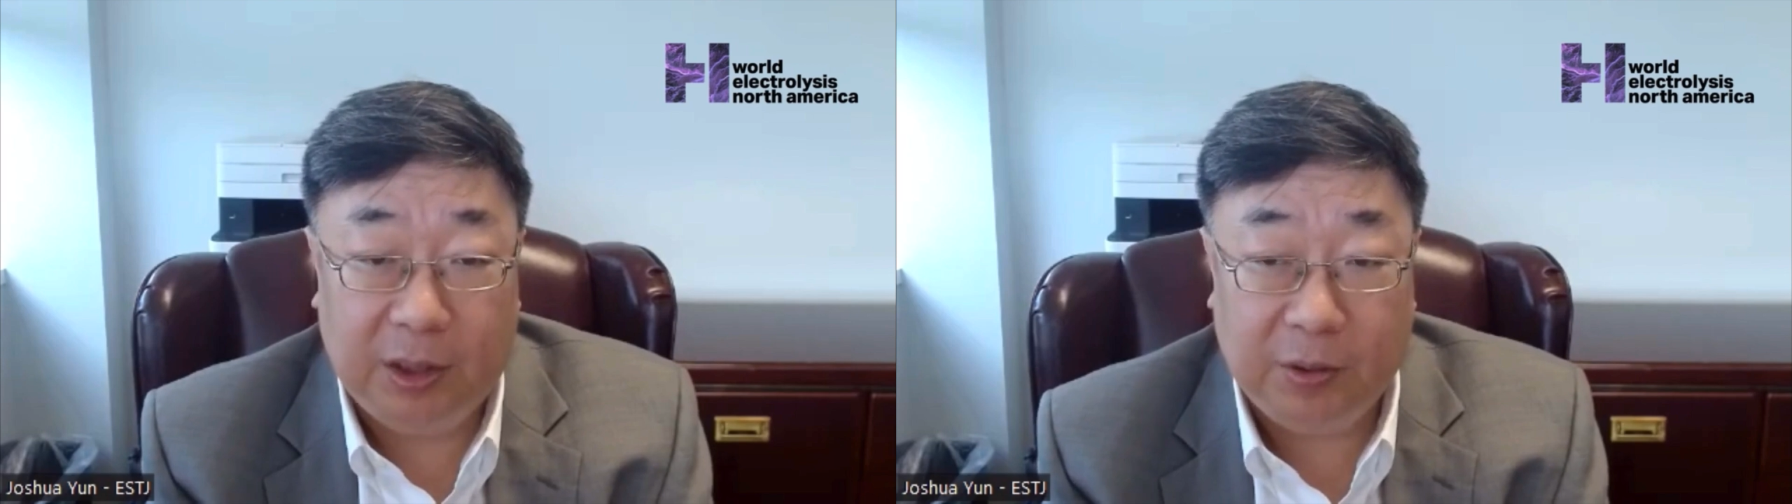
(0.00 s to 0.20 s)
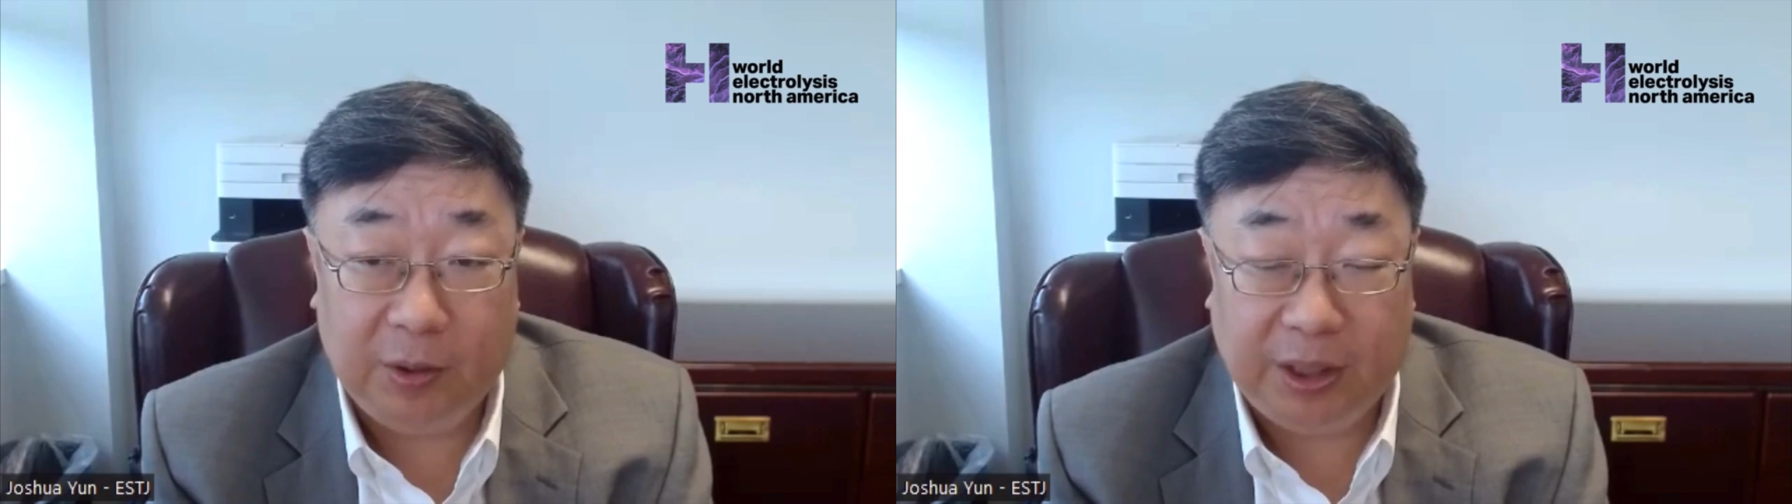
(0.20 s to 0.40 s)

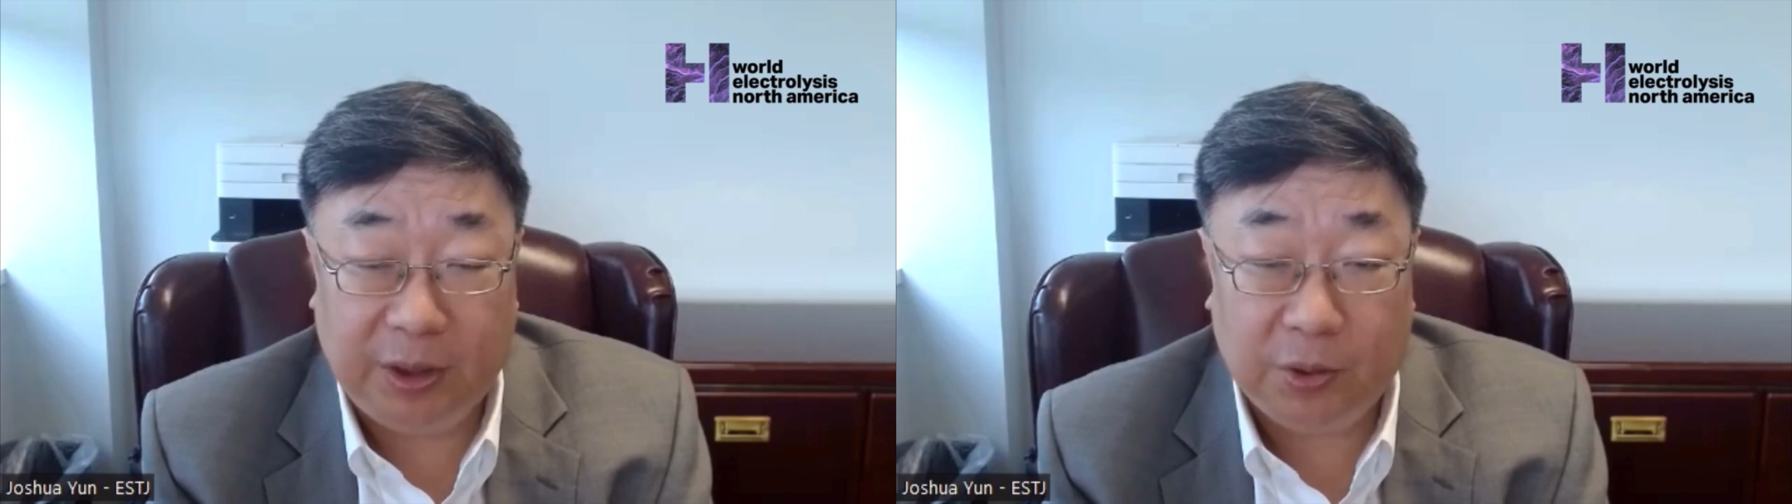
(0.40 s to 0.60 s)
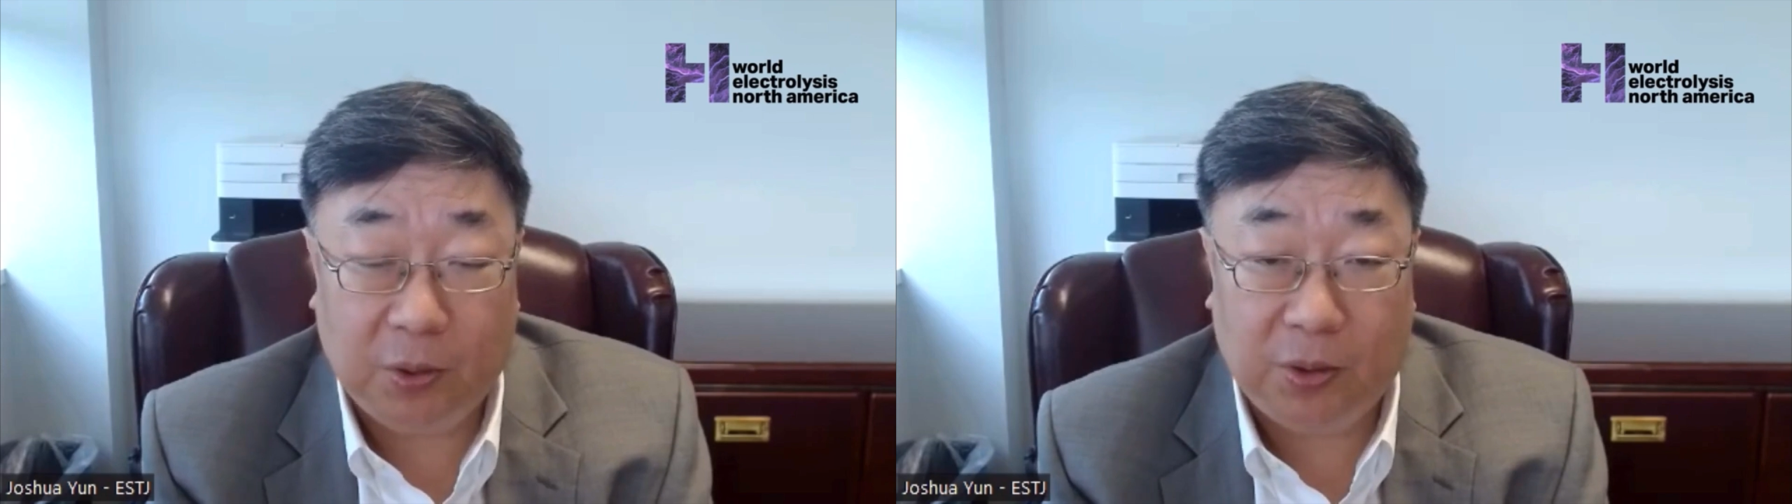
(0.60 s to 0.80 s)
to
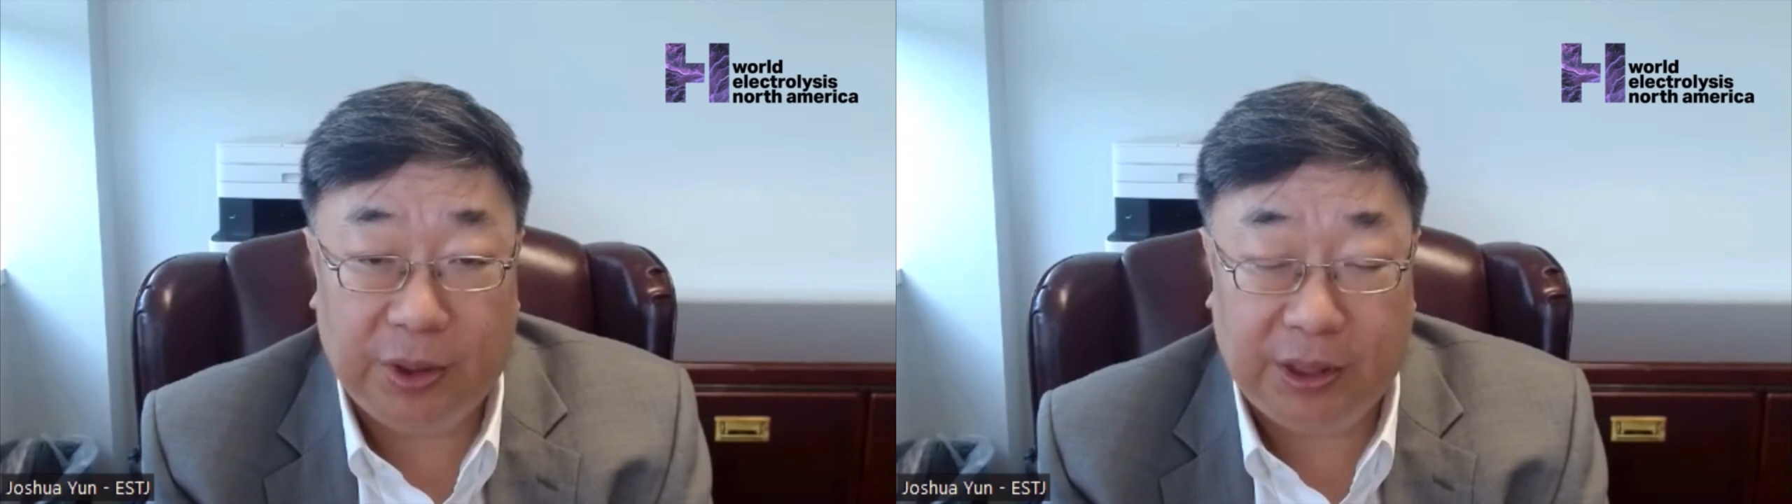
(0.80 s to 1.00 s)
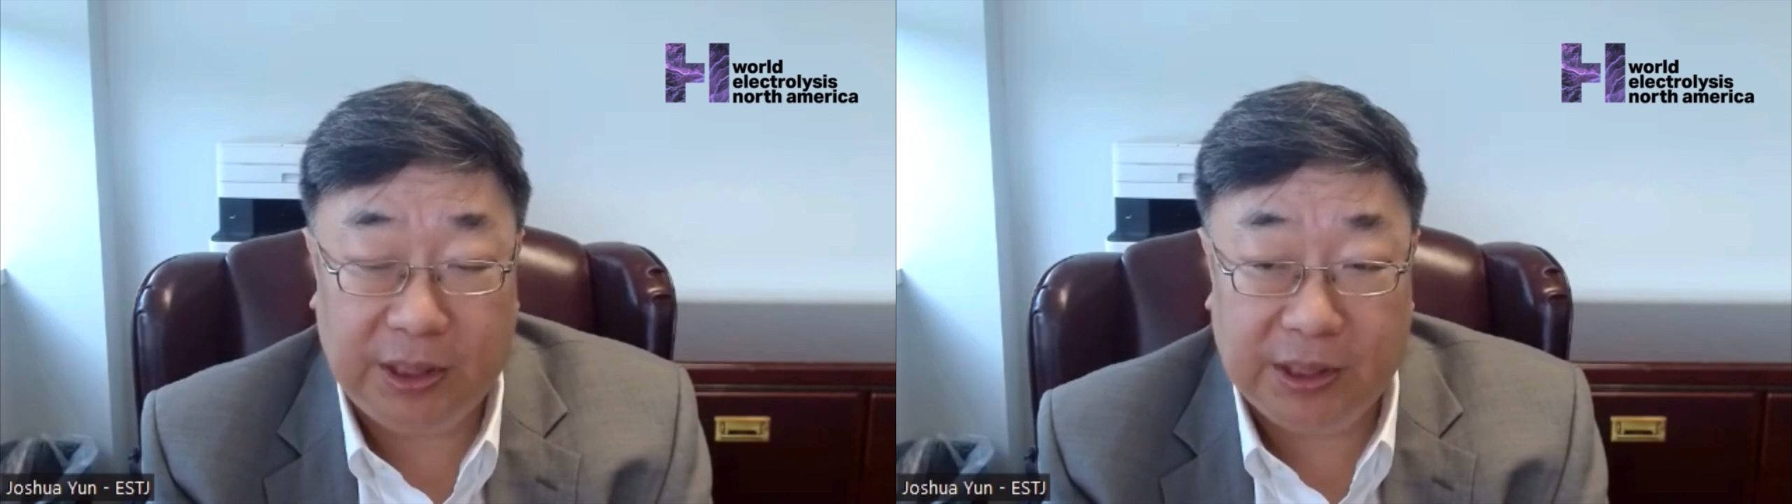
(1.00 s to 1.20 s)
ensure
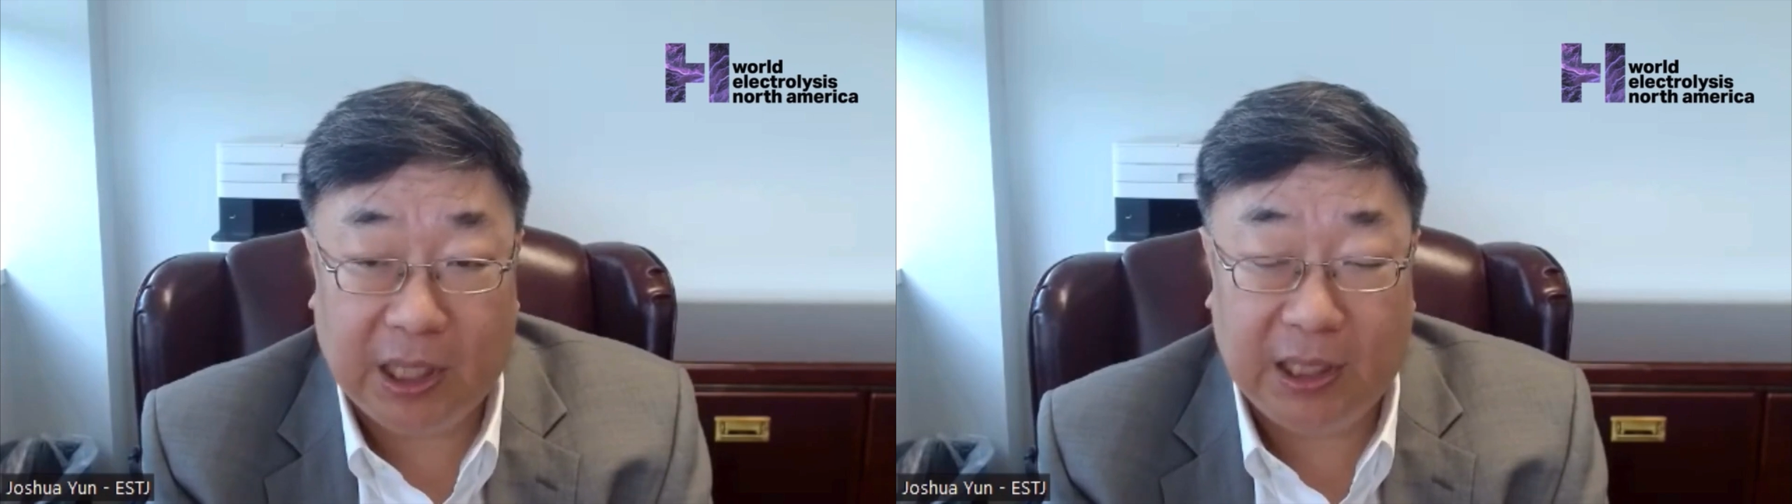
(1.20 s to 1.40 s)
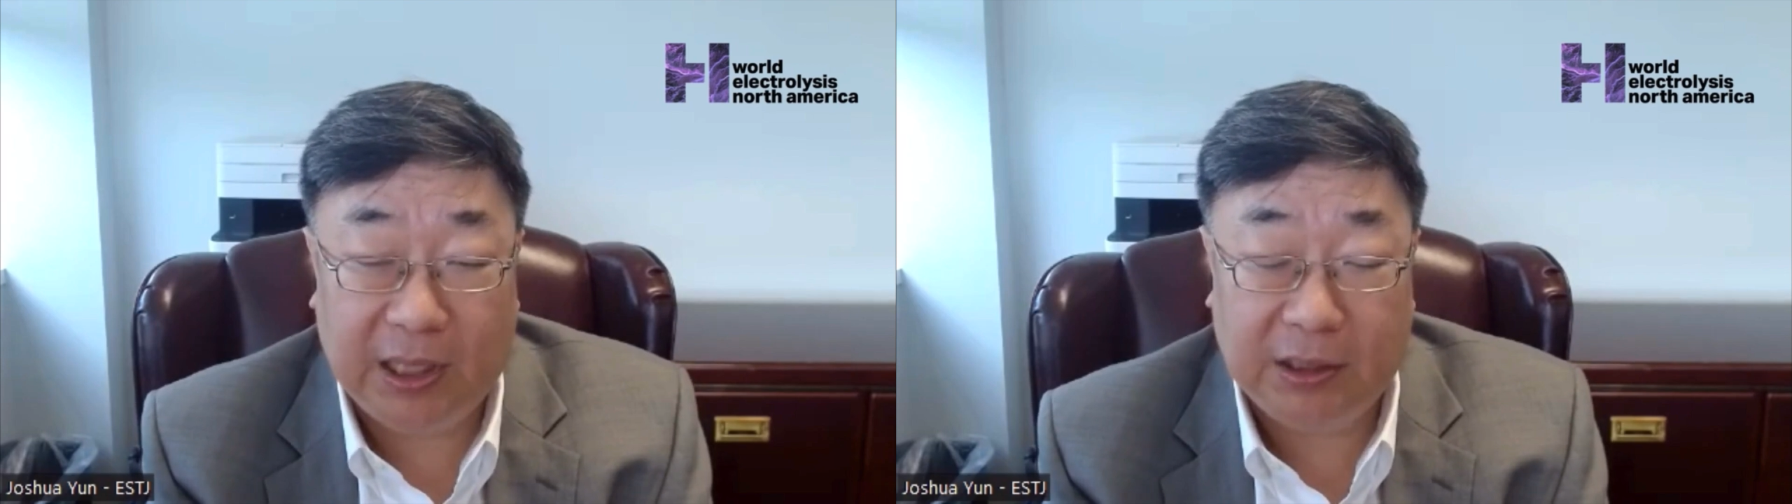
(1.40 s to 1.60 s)
that
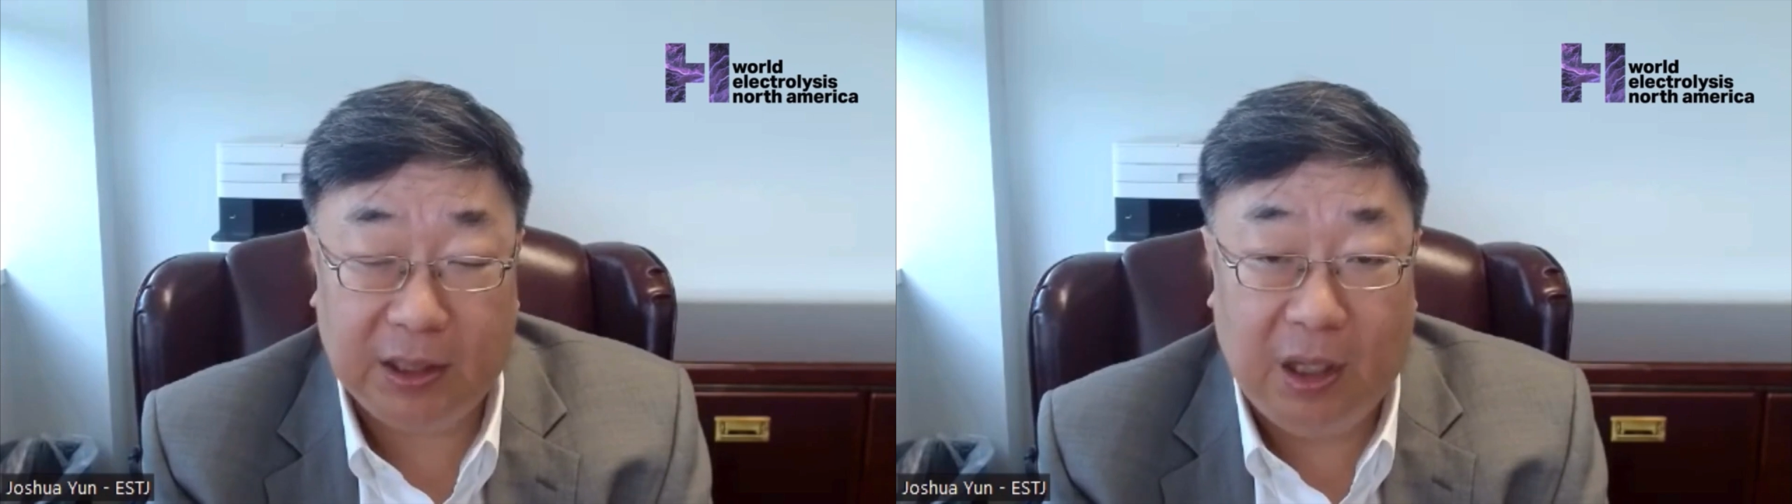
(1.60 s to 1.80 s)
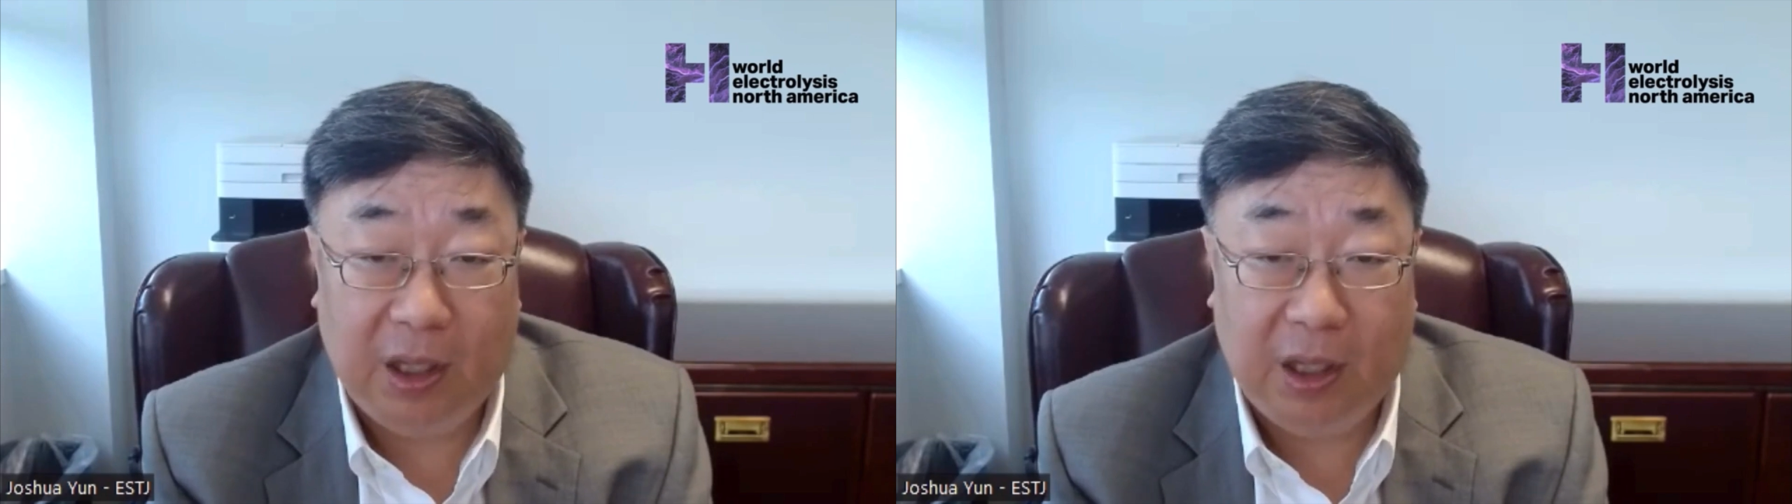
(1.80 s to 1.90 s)
designs